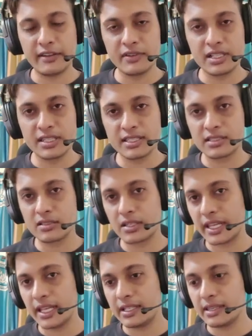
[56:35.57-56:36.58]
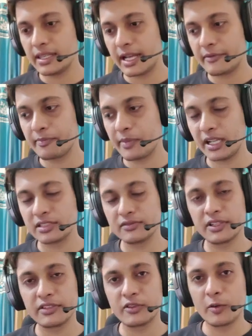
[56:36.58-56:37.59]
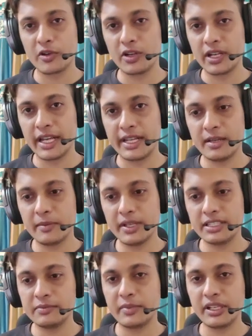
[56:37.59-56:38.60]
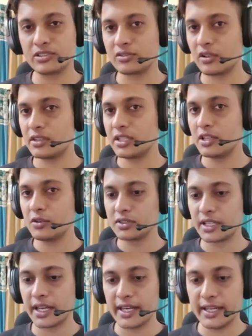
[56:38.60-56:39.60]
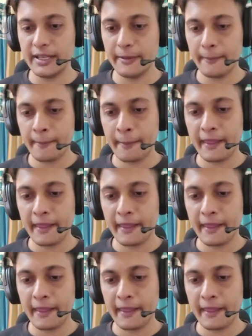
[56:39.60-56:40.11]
It will just take that password from your database based on the user ID,